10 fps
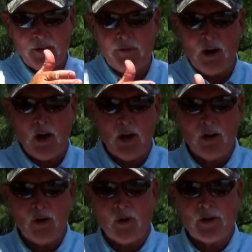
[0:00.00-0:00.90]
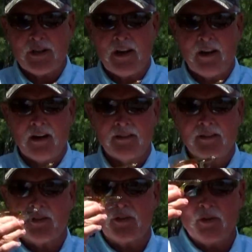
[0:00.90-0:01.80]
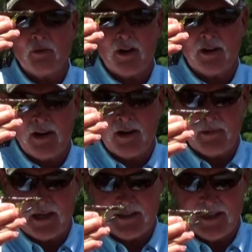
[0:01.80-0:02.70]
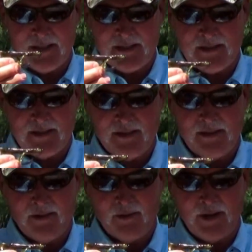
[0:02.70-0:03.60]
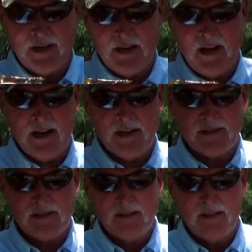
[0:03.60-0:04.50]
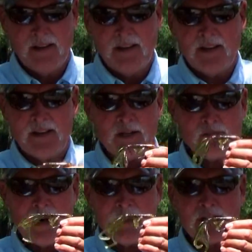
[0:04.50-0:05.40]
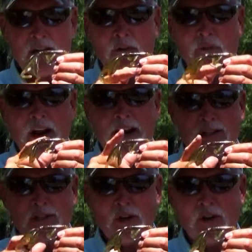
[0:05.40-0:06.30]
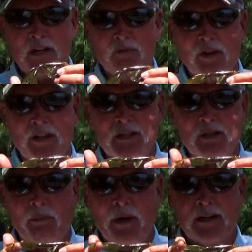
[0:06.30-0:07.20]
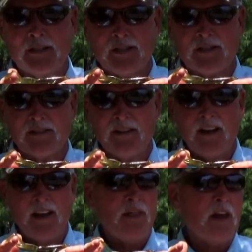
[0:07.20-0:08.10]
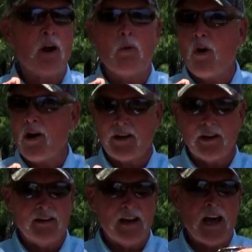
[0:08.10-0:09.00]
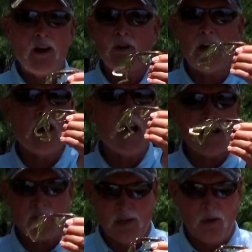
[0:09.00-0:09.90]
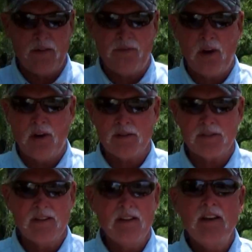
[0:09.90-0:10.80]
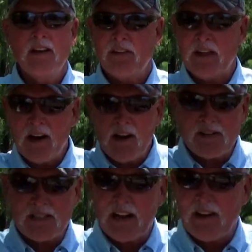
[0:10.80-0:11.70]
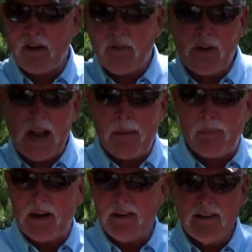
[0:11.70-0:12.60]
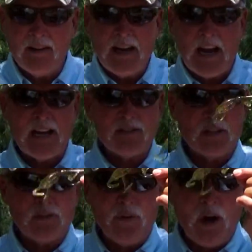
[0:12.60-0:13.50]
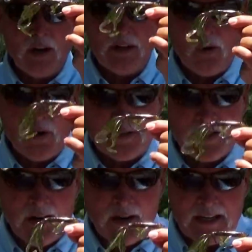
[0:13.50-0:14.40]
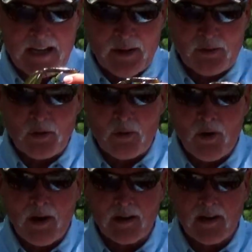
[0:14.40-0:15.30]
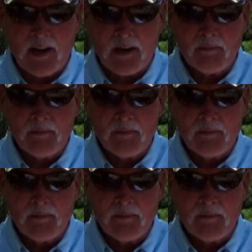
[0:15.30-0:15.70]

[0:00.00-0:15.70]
to fall horizontal through the water column like this. When it does, these Rage Tail flanges on each one of these appendages, they're working. I don't care how slow it falls. They're sitting there flapping as it's falling horizontally down through the water column.